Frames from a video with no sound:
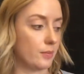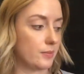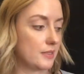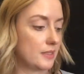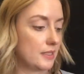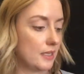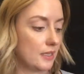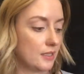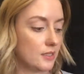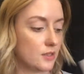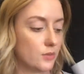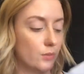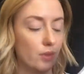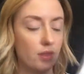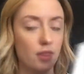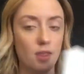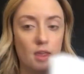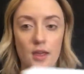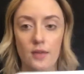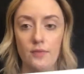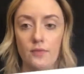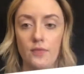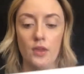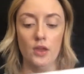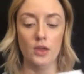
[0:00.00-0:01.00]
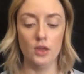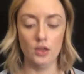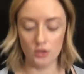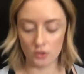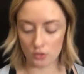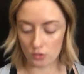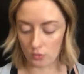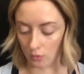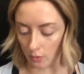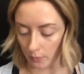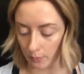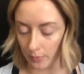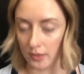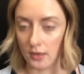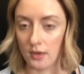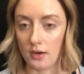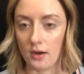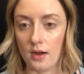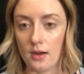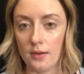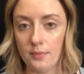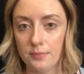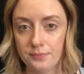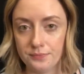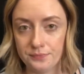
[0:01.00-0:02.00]
obsessed with it. You open it
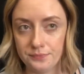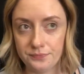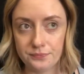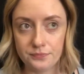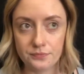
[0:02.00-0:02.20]
up.